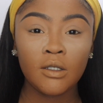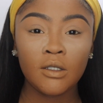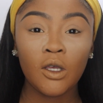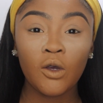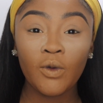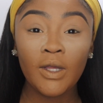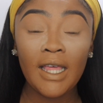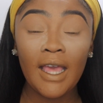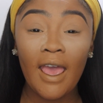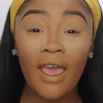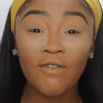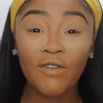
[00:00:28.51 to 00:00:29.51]
So really
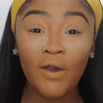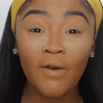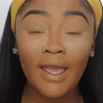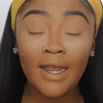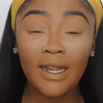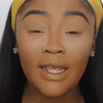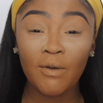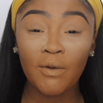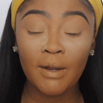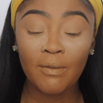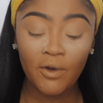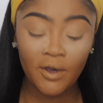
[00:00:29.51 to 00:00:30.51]
I have no idea
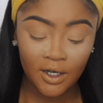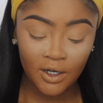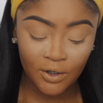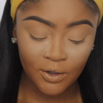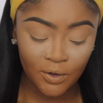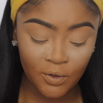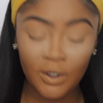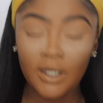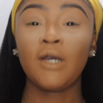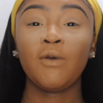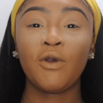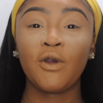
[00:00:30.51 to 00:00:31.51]
what I'm going to do, what
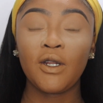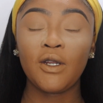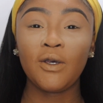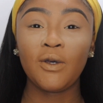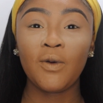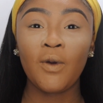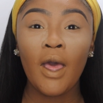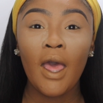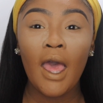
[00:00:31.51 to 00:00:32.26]
look we're going to do.